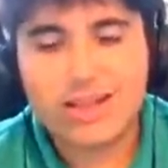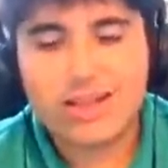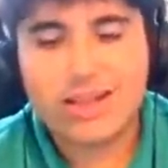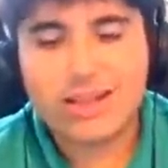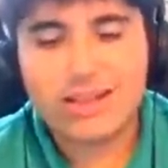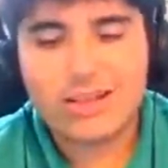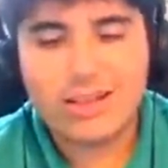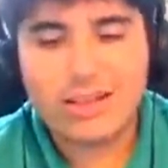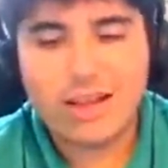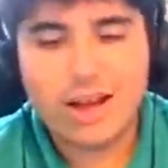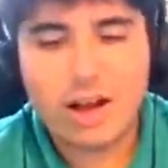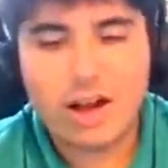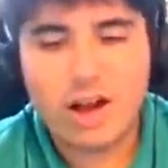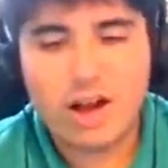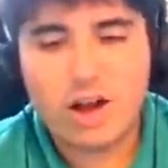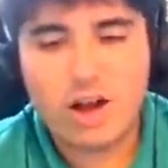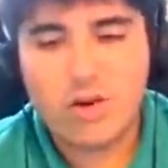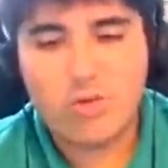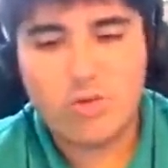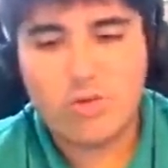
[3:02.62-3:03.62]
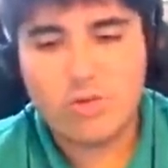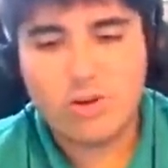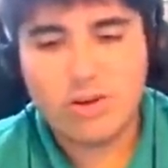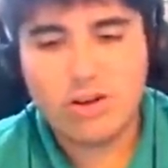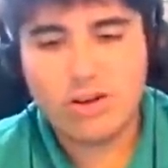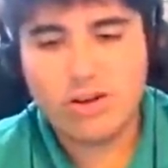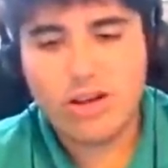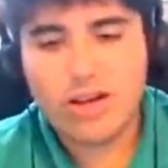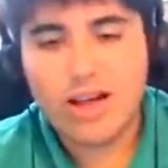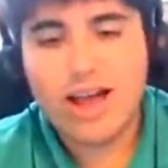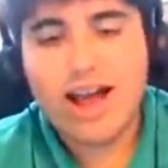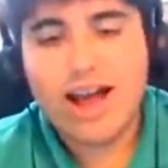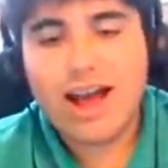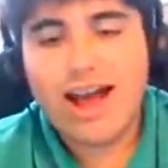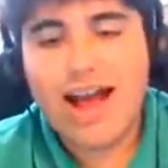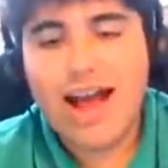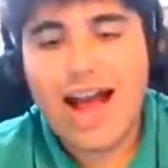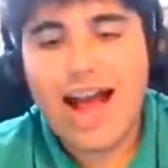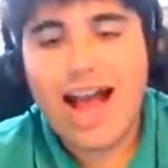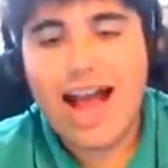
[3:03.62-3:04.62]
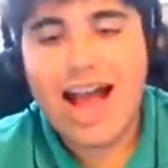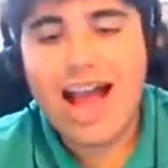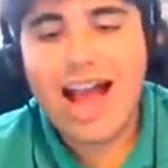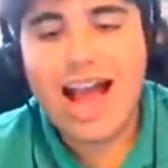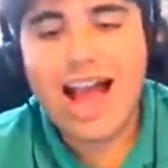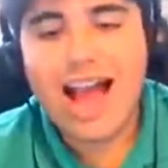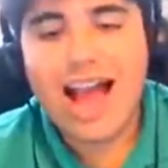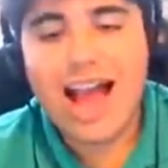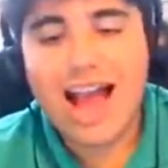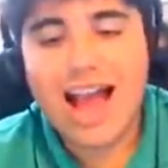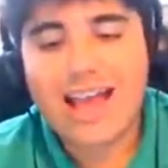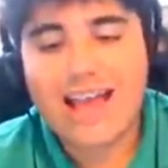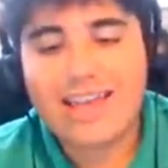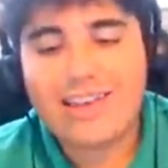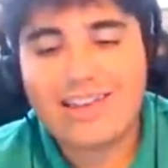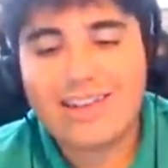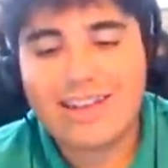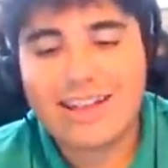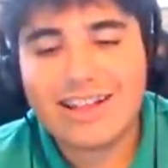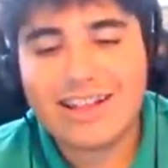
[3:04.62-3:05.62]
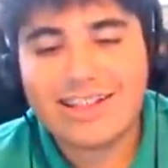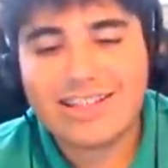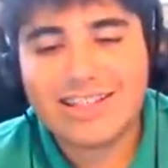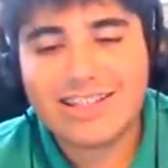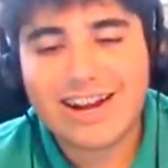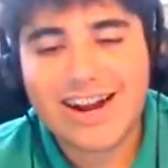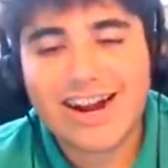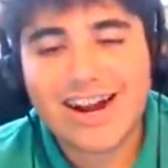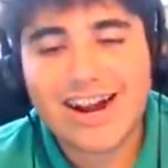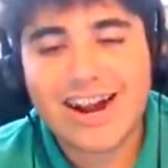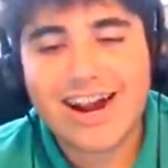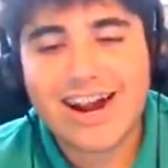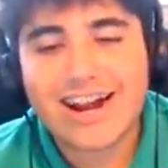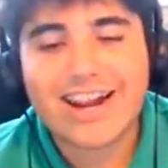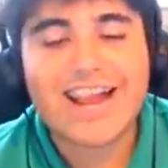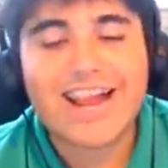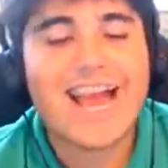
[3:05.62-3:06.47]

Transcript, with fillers: No. Ah, you little jerk!